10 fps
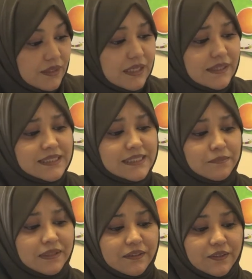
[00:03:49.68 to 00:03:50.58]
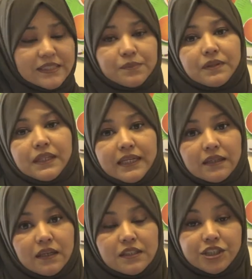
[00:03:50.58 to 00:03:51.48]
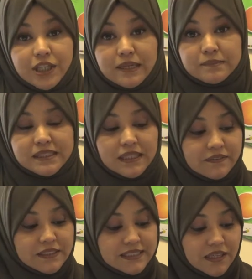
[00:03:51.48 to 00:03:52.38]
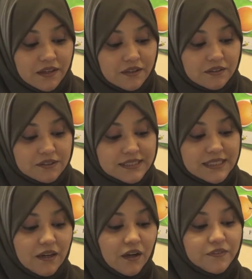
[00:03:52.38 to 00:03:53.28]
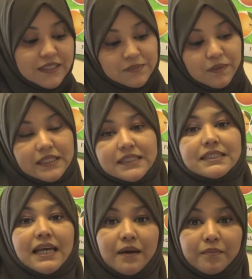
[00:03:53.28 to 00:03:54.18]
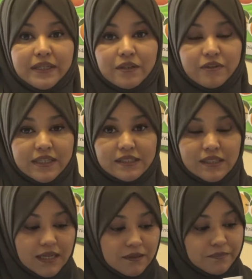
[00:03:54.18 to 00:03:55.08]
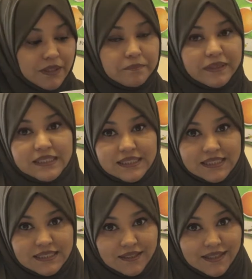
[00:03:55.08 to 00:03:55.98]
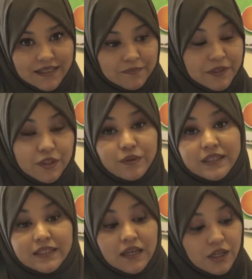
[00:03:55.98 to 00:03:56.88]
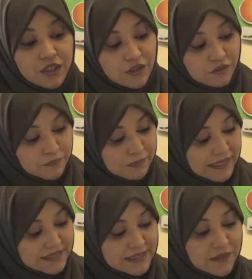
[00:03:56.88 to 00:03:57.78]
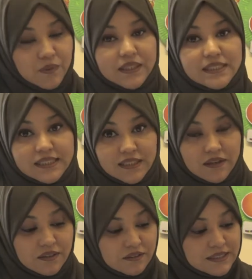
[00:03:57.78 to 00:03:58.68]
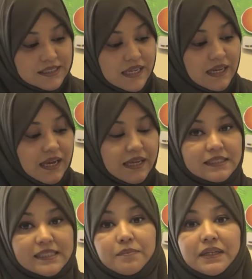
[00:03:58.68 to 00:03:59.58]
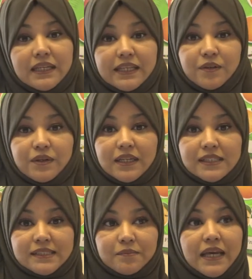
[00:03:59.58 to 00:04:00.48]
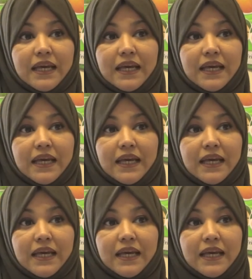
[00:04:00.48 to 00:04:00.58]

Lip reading: And then similar things with like shapes, like the circles. On this one it says how many green pieces here, but you can replace that word to circles. And similarly you can ask them,